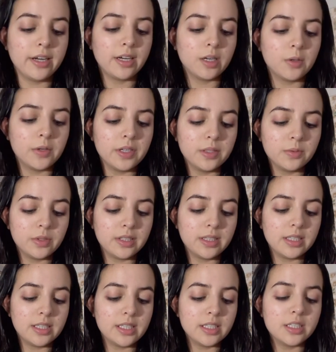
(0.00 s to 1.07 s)
I go in with
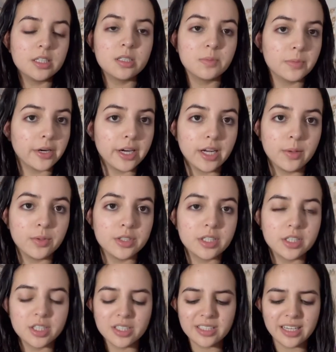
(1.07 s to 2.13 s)
this spray, which is
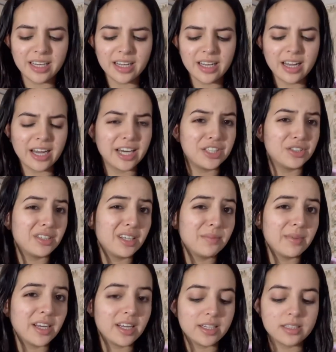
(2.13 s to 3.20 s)
just like a hydrating
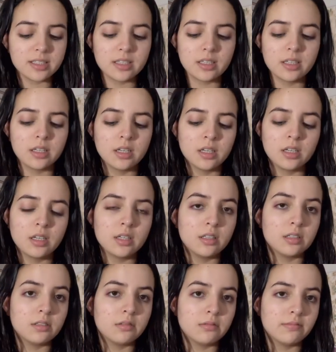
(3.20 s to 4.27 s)
mask.
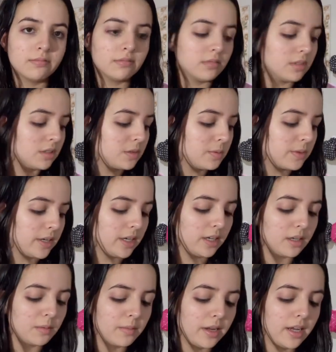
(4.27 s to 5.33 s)
Just spray
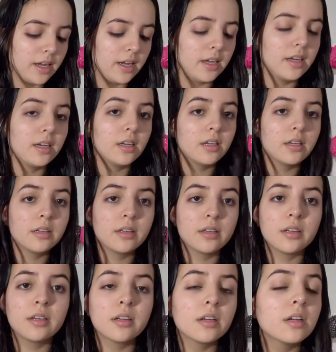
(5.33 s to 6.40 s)
it on my hand.
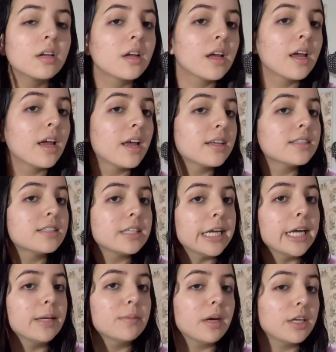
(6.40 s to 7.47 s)

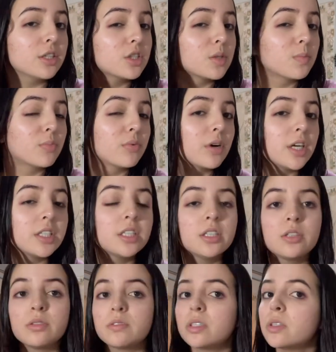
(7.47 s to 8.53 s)
Same, I just brush
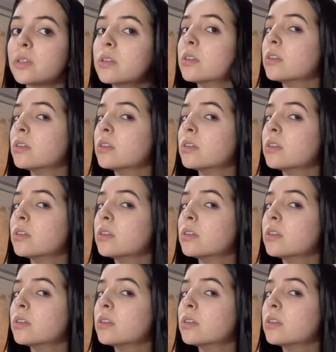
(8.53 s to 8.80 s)
it through.